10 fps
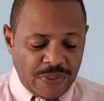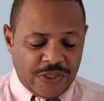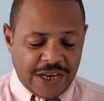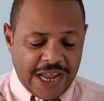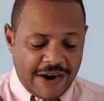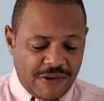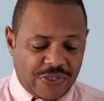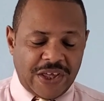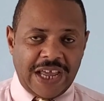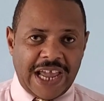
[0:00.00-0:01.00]
then
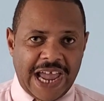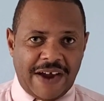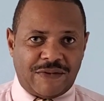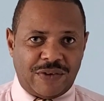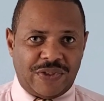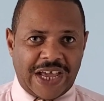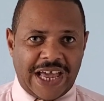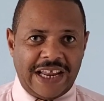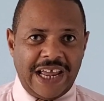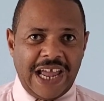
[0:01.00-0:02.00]
everything after
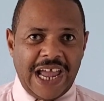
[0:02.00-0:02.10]
that